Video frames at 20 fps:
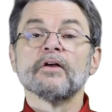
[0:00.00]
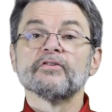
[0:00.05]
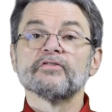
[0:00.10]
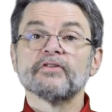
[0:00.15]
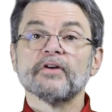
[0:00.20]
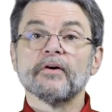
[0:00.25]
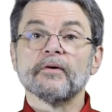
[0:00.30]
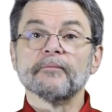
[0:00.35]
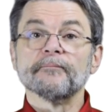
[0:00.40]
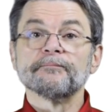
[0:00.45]

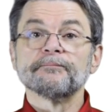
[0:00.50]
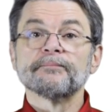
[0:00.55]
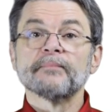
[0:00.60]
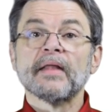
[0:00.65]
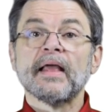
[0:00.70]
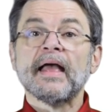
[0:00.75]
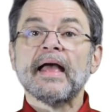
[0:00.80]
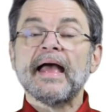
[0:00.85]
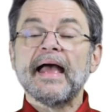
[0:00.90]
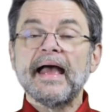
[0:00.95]
So,
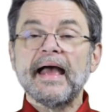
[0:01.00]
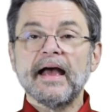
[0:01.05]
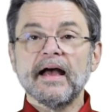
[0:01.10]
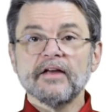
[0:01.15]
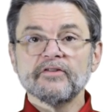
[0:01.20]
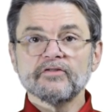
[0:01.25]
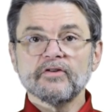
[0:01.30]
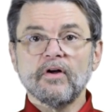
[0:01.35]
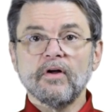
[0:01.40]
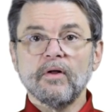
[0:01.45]

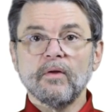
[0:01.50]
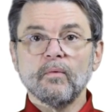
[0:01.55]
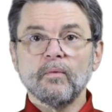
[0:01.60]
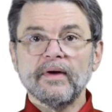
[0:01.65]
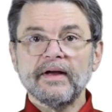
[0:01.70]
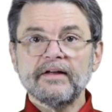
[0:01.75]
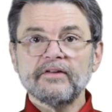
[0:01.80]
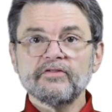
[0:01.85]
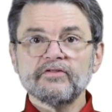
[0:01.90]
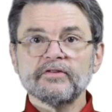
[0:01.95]
as
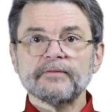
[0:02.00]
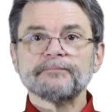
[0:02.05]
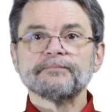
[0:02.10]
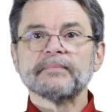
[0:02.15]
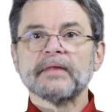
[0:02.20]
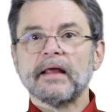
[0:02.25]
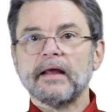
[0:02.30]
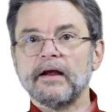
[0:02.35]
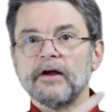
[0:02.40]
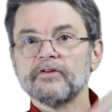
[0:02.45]
always,
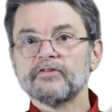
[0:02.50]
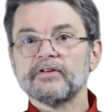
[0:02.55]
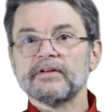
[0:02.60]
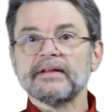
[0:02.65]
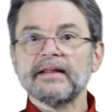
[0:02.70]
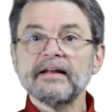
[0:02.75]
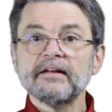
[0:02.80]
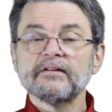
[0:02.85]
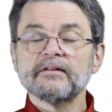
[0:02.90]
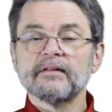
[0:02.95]
here's a
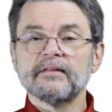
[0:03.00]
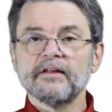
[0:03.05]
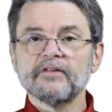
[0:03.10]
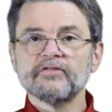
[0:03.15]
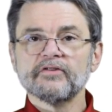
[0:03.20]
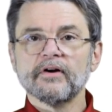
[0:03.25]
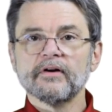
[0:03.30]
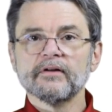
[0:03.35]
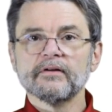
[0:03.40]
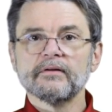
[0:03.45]
link to
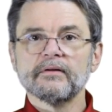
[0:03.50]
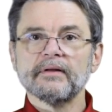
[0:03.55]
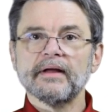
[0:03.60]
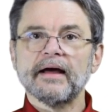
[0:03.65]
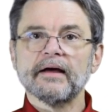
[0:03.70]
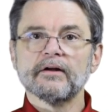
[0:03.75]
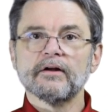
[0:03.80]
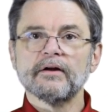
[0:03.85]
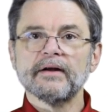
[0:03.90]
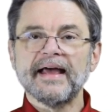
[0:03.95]
this article
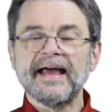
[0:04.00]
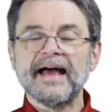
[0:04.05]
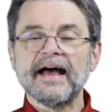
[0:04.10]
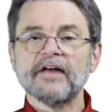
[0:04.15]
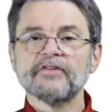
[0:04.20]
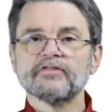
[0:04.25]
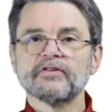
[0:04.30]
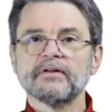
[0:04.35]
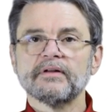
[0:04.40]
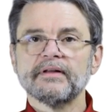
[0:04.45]
out on
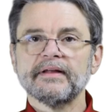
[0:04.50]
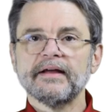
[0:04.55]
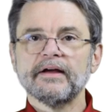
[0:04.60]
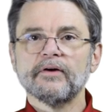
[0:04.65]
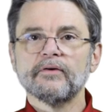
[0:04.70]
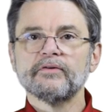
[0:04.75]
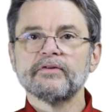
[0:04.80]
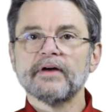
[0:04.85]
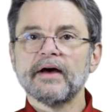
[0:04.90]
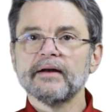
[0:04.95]

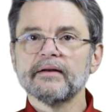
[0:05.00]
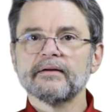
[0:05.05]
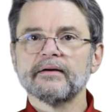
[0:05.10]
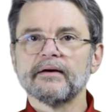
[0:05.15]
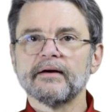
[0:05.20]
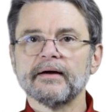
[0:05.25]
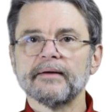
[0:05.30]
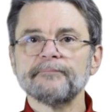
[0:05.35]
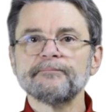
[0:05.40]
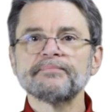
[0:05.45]

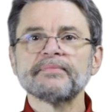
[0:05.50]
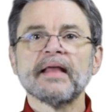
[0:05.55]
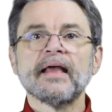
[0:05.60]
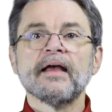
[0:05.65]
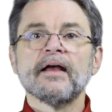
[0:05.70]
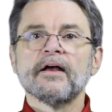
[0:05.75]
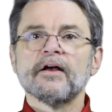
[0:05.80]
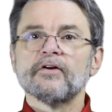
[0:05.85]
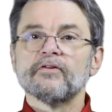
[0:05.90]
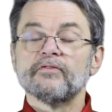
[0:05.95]
askleo.com.
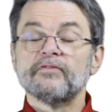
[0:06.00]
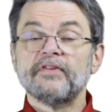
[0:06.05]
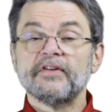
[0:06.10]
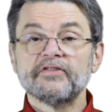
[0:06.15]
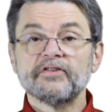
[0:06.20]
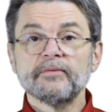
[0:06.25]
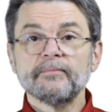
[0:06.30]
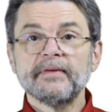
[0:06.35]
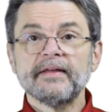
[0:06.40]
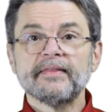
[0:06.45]

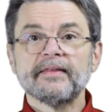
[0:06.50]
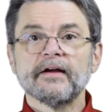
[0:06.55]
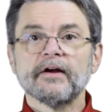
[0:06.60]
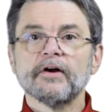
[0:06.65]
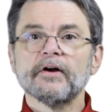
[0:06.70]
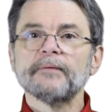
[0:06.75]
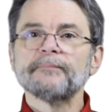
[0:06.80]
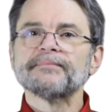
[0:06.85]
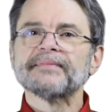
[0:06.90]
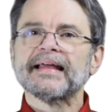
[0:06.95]
Visit me
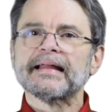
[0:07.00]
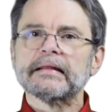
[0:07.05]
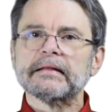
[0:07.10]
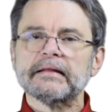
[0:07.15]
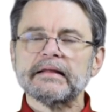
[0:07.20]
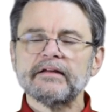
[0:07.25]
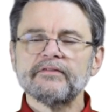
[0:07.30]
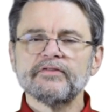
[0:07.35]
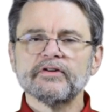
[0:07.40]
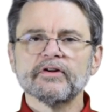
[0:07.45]
there,
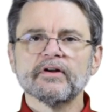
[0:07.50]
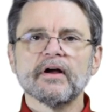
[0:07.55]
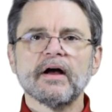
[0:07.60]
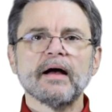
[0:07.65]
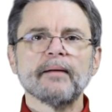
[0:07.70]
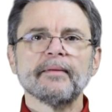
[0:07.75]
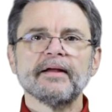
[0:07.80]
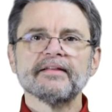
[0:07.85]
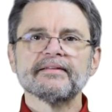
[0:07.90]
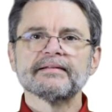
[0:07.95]
leave your
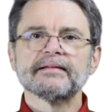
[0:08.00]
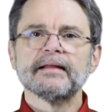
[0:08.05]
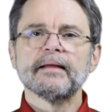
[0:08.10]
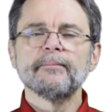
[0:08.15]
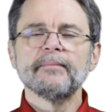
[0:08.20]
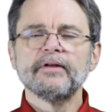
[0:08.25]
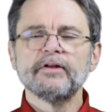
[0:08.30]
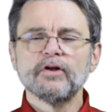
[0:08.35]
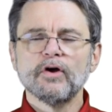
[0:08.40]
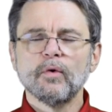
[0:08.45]
comments,
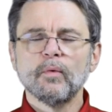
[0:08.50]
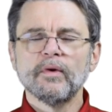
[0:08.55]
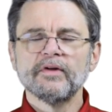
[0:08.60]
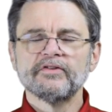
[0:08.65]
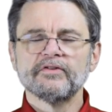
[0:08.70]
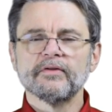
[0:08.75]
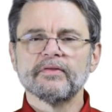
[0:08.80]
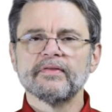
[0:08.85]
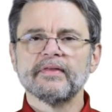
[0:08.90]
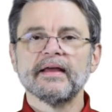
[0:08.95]
let me know
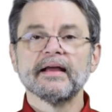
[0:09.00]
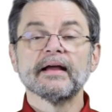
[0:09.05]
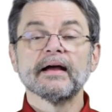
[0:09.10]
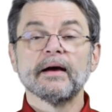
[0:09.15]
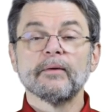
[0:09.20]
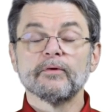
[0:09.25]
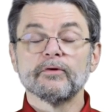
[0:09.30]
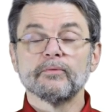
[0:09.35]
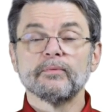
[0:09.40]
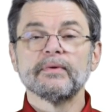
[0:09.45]
what you think.
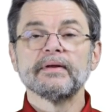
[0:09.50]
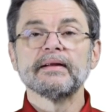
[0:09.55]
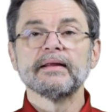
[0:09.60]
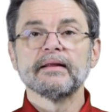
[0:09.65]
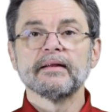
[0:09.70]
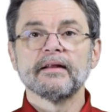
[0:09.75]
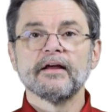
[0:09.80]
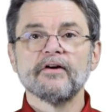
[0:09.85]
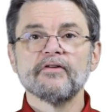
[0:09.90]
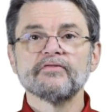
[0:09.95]
I would
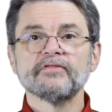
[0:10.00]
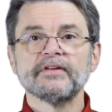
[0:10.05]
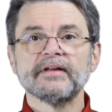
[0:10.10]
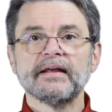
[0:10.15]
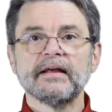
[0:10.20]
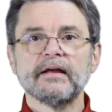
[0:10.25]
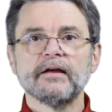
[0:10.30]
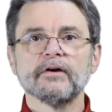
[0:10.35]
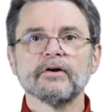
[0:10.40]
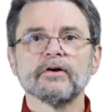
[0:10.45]
really love
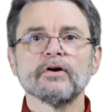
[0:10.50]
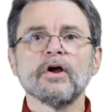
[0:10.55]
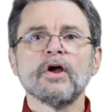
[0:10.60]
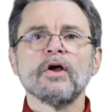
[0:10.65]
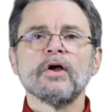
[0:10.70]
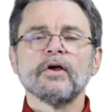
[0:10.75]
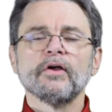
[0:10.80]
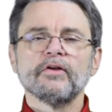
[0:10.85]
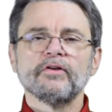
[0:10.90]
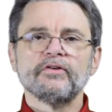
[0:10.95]
to hear
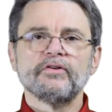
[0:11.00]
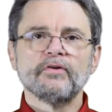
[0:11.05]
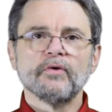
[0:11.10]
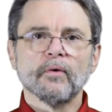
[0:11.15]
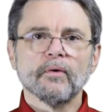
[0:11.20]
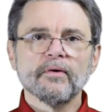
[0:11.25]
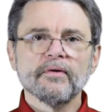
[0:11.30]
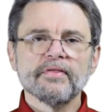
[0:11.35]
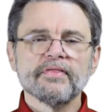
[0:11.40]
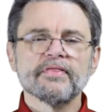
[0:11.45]

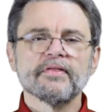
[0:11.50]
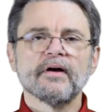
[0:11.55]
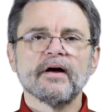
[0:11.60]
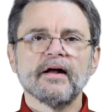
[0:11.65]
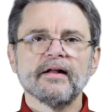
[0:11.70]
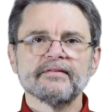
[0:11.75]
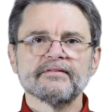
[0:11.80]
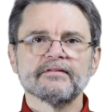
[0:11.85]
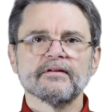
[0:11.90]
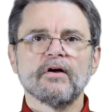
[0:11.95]
your
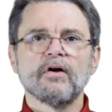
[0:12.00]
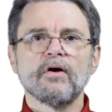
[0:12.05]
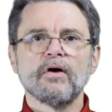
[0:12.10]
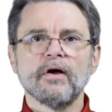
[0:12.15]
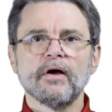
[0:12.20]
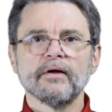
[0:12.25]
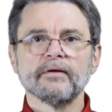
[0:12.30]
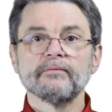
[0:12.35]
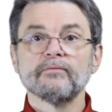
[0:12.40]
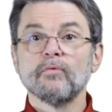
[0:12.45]
thoughts
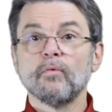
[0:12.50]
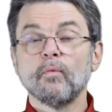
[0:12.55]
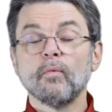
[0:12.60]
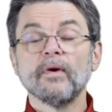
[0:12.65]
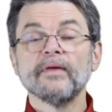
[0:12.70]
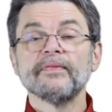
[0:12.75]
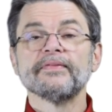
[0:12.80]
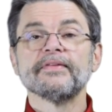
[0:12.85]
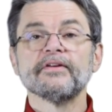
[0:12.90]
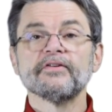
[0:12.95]
on
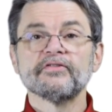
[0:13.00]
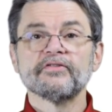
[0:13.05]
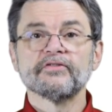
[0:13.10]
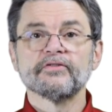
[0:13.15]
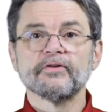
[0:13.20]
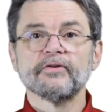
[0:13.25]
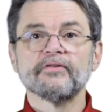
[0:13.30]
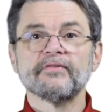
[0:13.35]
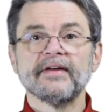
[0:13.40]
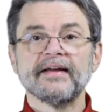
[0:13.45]
what this
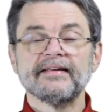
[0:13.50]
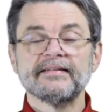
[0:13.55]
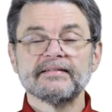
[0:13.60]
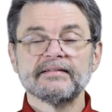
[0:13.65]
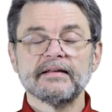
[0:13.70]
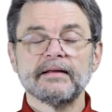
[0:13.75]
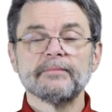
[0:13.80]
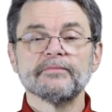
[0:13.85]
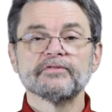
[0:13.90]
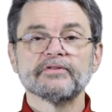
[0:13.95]
survey
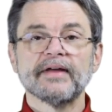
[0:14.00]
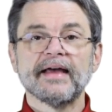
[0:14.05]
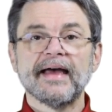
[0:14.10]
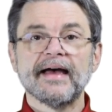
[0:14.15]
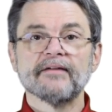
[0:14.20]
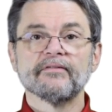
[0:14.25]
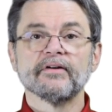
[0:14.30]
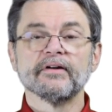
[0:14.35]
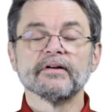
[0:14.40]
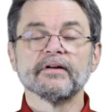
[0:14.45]
seems to
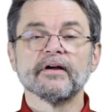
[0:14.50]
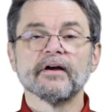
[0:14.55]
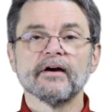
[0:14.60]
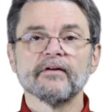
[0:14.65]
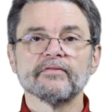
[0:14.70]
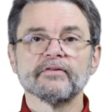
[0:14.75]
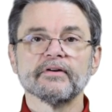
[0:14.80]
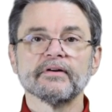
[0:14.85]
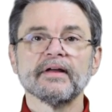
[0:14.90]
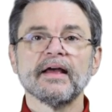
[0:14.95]
have
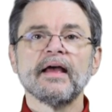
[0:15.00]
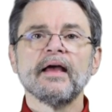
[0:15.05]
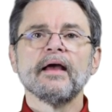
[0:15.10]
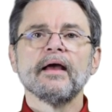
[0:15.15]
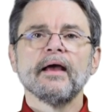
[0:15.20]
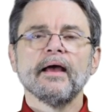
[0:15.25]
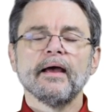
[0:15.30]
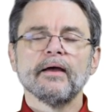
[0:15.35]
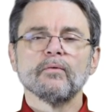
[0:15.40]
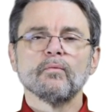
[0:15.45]
uncovered
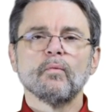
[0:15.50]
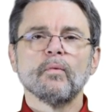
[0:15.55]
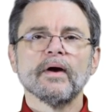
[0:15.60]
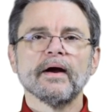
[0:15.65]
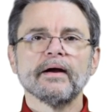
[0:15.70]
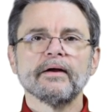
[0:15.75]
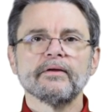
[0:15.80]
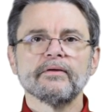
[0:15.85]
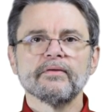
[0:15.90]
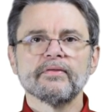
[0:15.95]
and
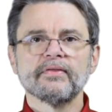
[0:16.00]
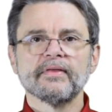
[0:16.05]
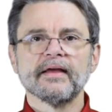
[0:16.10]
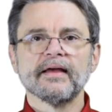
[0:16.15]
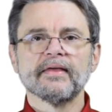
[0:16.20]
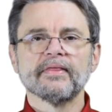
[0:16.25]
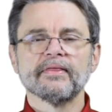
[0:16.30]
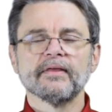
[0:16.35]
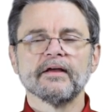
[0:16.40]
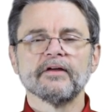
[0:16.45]
where you
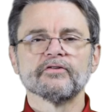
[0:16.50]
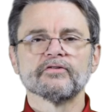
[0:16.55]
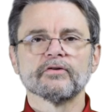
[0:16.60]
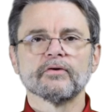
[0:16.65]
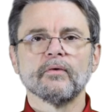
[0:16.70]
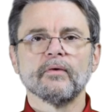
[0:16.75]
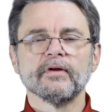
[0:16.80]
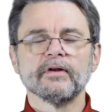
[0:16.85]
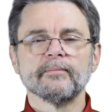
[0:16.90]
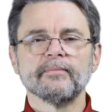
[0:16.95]
think things
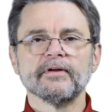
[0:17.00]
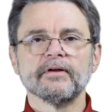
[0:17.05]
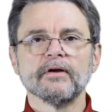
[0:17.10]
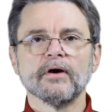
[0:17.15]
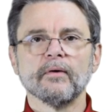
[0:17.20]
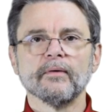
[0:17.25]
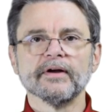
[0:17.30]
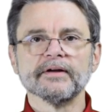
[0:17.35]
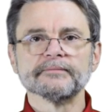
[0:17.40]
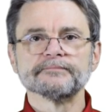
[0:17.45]
are going to be
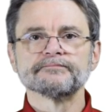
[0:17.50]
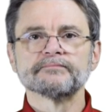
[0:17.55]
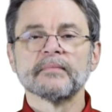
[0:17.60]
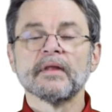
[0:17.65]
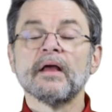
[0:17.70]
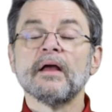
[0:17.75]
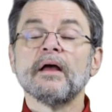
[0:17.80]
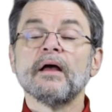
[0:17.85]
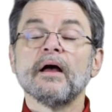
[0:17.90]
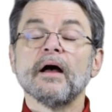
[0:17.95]
going.
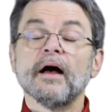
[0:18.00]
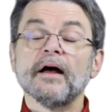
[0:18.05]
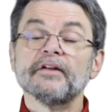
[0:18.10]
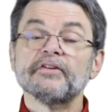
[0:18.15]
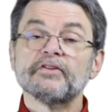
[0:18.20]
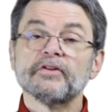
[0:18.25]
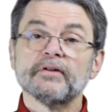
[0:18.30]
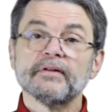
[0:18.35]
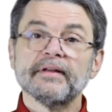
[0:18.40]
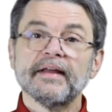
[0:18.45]

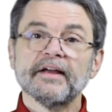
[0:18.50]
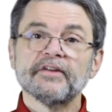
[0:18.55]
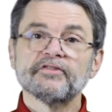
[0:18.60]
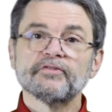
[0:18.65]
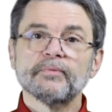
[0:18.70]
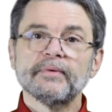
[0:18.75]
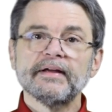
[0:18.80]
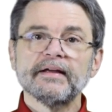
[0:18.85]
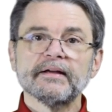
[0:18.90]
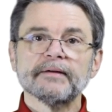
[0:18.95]
Until
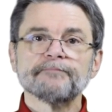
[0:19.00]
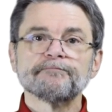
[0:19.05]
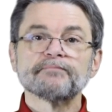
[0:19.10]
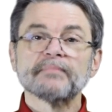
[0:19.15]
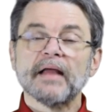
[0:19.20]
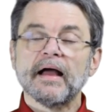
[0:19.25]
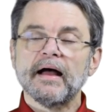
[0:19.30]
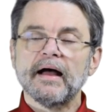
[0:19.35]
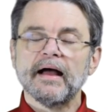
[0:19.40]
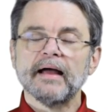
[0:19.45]
next week,
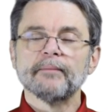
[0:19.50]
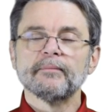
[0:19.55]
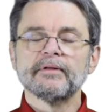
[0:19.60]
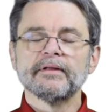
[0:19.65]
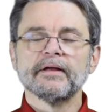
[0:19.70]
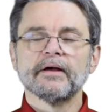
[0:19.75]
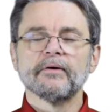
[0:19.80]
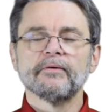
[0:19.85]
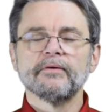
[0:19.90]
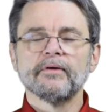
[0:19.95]
I'm
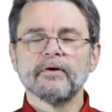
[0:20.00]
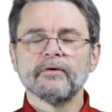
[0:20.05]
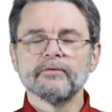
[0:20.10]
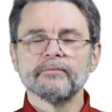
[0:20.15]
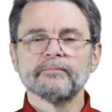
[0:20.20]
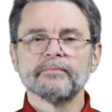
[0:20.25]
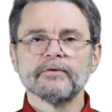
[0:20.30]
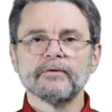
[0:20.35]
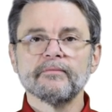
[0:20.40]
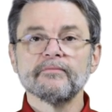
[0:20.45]
Leo
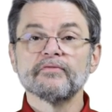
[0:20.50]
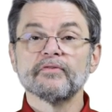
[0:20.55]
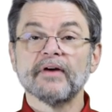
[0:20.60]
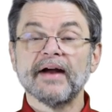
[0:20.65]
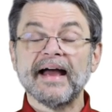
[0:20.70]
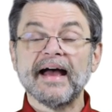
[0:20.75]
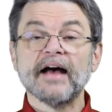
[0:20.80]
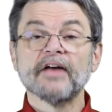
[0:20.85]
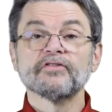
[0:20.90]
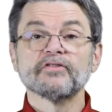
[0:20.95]
Notenboom
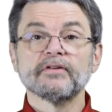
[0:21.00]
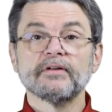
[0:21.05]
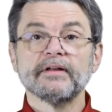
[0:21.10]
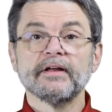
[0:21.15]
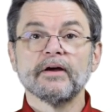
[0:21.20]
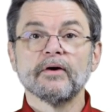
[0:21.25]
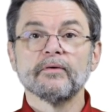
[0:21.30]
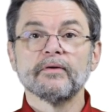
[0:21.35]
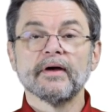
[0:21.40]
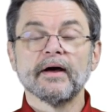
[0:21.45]
for
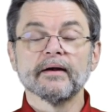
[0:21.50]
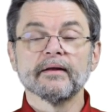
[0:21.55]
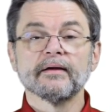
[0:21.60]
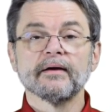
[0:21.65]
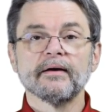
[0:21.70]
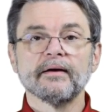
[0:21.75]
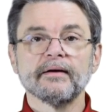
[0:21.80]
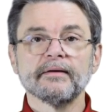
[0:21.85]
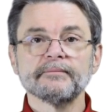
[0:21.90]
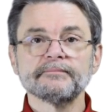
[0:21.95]

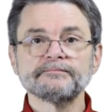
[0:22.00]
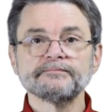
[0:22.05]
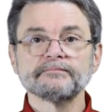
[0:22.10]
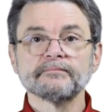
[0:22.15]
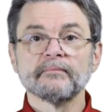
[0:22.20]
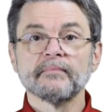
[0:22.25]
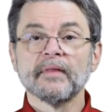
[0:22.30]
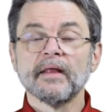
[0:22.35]
AskLeo.com.